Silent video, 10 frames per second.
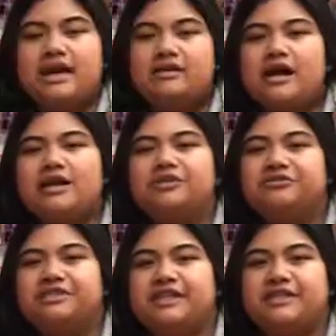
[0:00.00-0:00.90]
aisle I
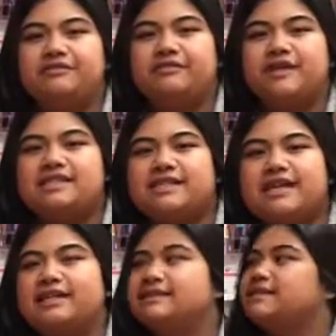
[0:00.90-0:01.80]
chose today to
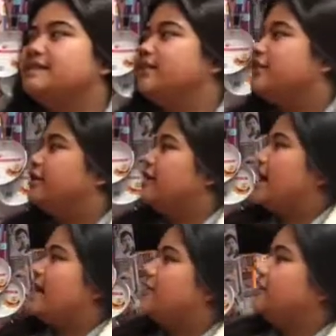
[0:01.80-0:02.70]
investigate is the cereal
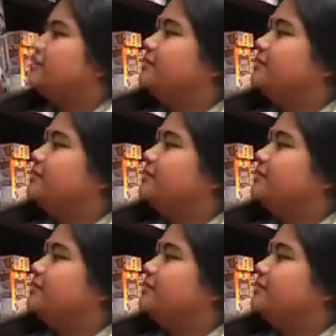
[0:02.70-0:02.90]
aisle.